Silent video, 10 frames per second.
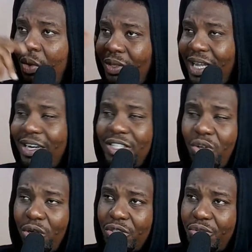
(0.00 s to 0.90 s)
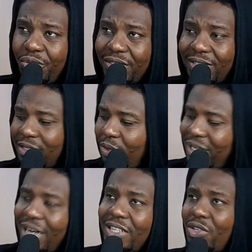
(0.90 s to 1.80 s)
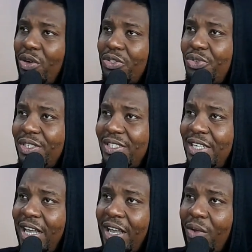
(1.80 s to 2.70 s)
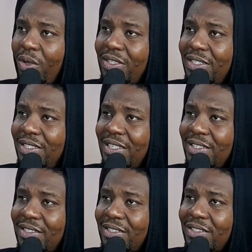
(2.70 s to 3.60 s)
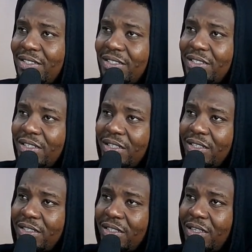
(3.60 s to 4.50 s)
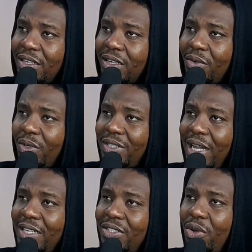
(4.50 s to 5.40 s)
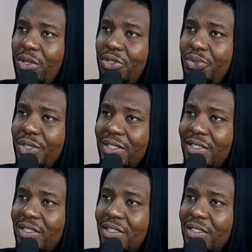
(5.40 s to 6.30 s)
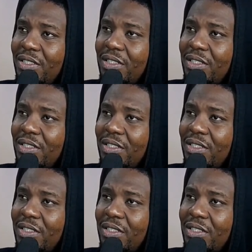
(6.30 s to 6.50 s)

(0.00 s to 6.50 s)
What are these countries? What are these countries here? What is this? What are these countries?